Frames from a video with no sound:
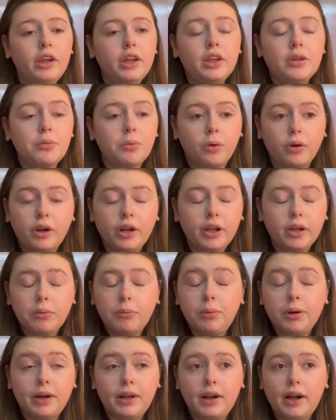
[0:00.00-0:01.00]
in the morning,
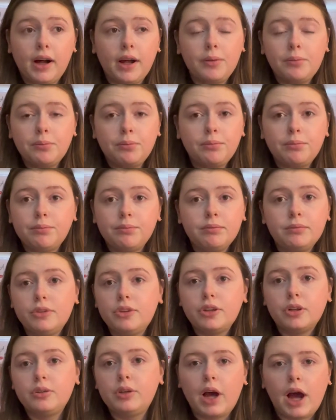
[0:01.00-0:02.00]
but I'm
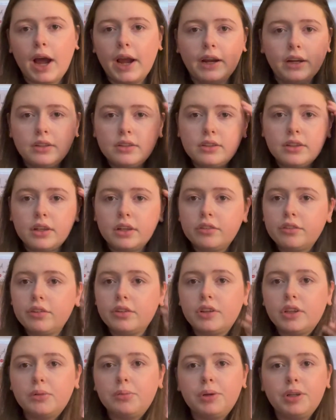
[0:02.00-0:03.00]
so tired still for
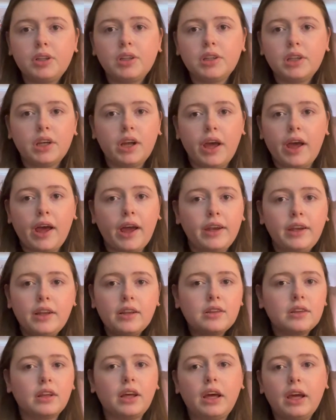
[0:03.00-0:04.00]
some reason. I need
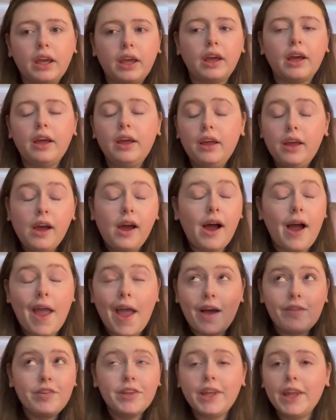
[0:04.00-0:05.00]
to, like, I
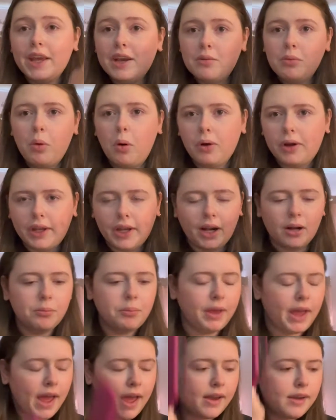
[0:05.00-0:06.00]
haven't like woken up
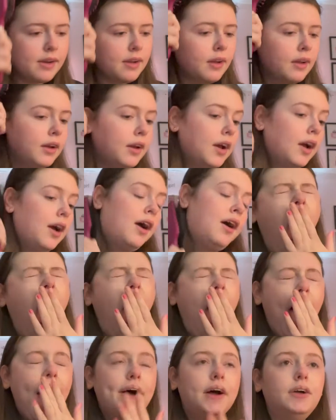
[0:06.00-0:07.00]
yet.
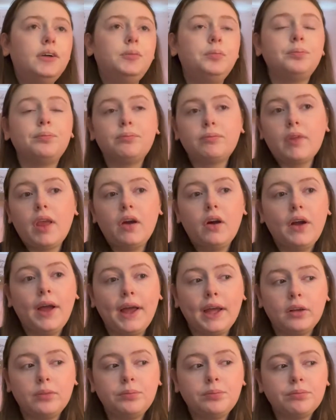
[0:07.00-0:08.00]
Okay,
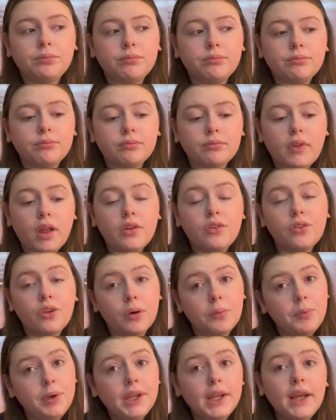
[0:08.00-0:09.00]
so
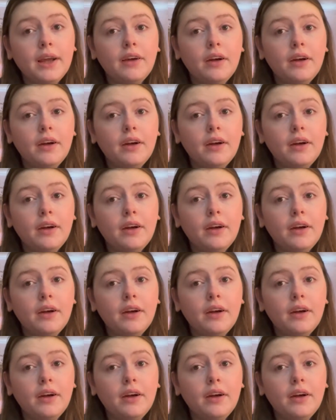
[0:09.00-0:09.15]
I'm gonna get